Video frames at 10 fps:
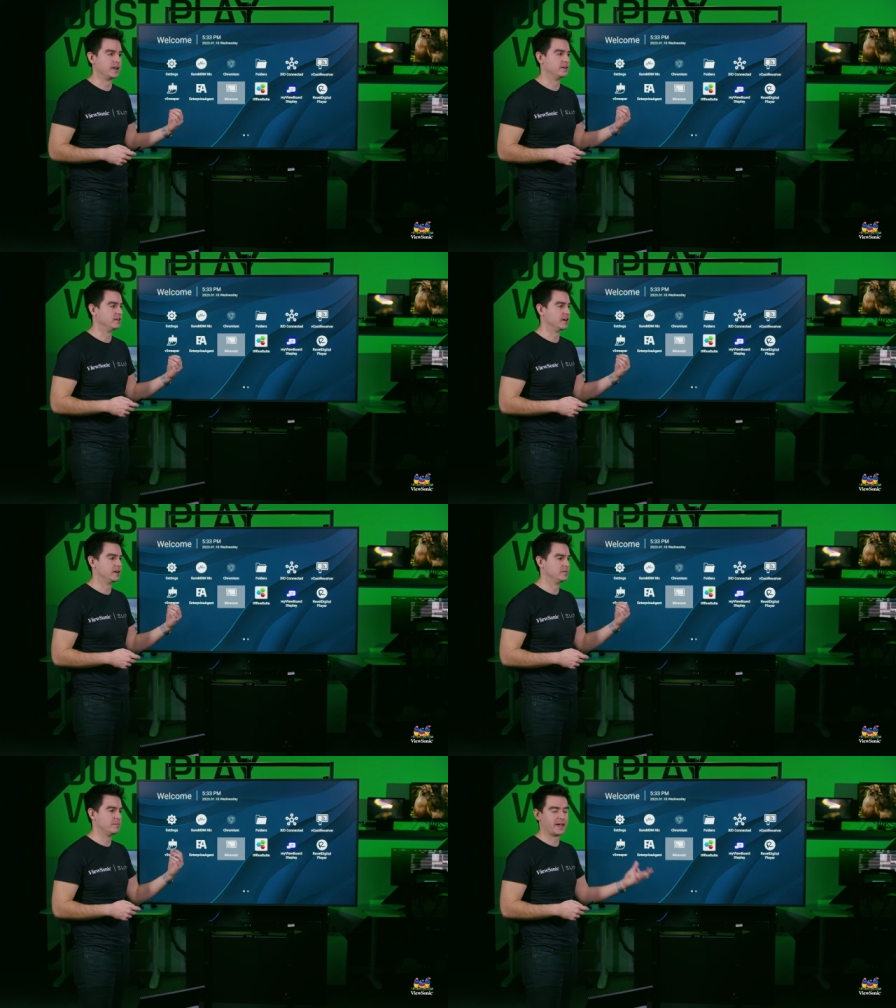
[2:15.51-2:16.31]
and
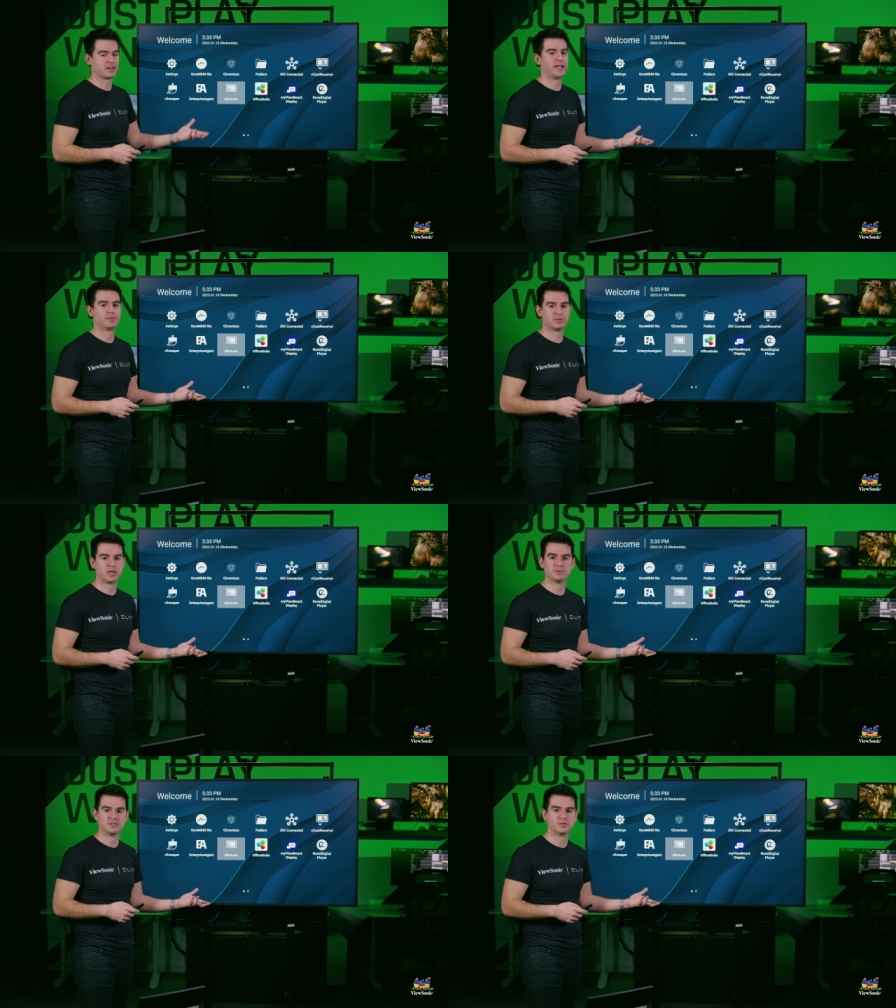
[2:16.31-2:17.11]
uh, Mac
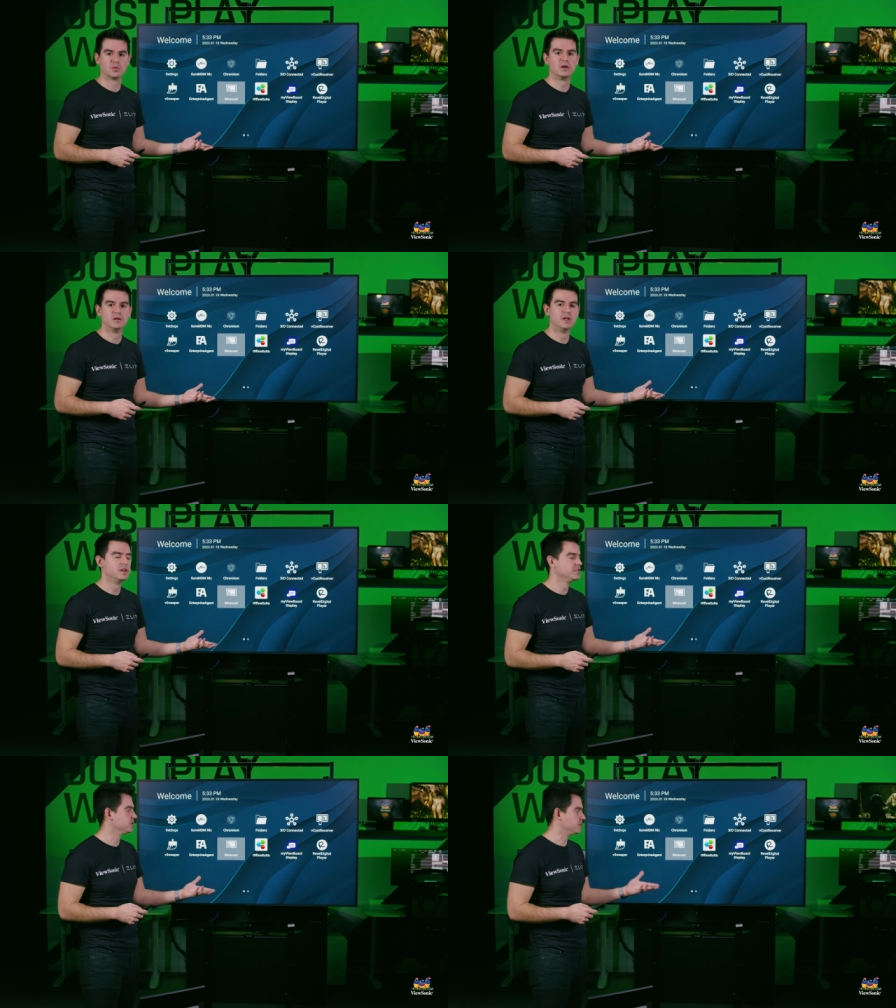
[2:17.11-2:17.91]
laptops as well.
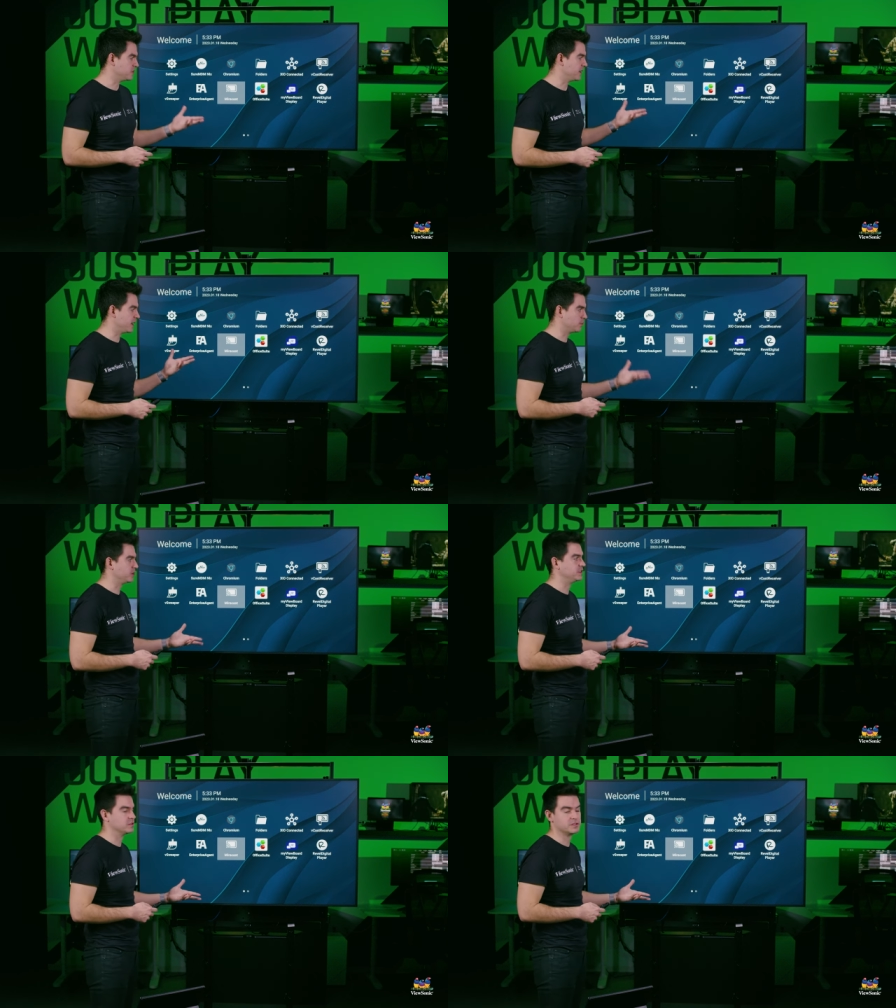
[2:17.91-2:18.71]
So you can
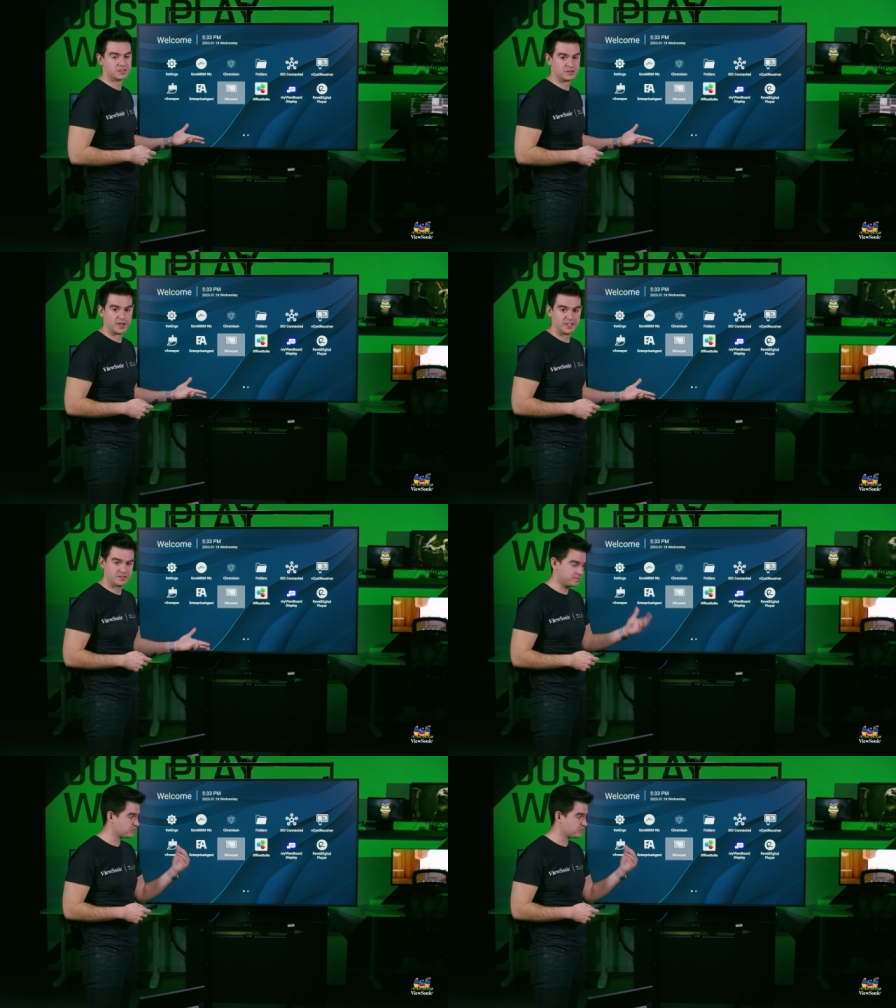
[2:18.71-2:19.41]
AirPlay to this device